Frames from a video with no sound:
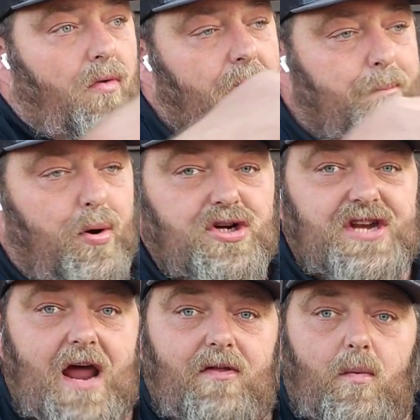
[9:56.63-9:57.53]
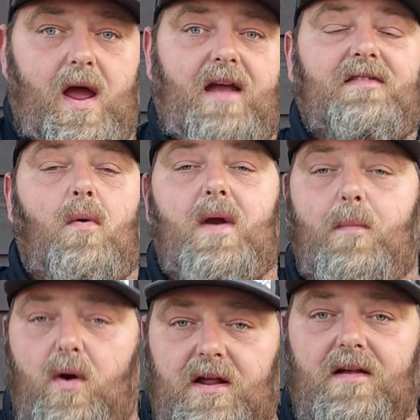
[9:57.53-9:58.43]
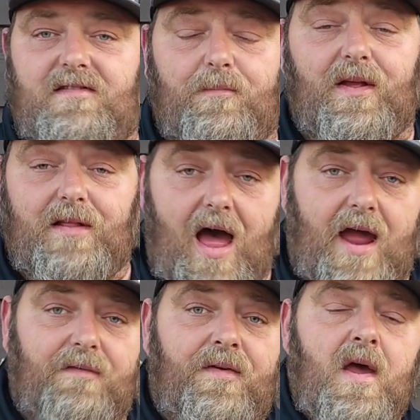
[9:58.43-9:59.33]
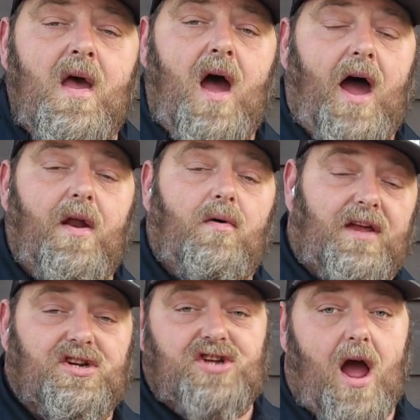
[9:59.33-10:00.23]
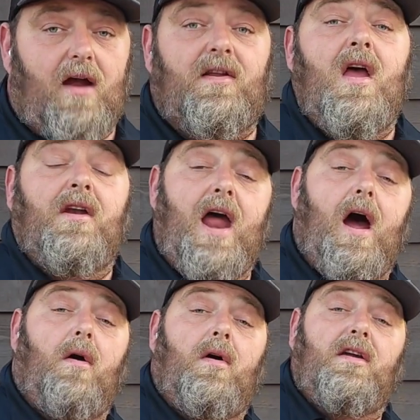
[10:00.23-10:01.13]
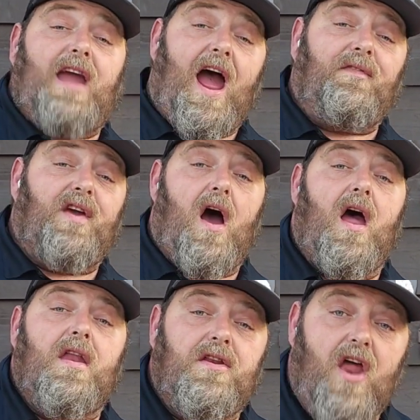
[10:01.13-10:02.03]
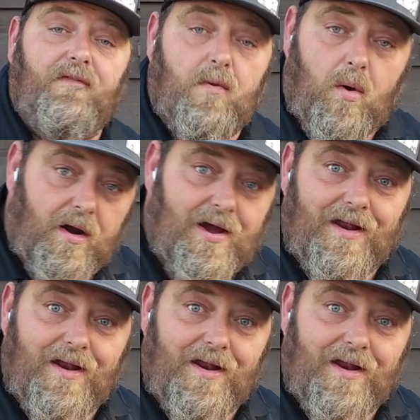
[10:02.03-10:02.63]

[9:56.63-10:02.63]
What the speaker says: or pushed out of the way, so when I'm working on something live, I don't get shocked. Now, caveat, never work on a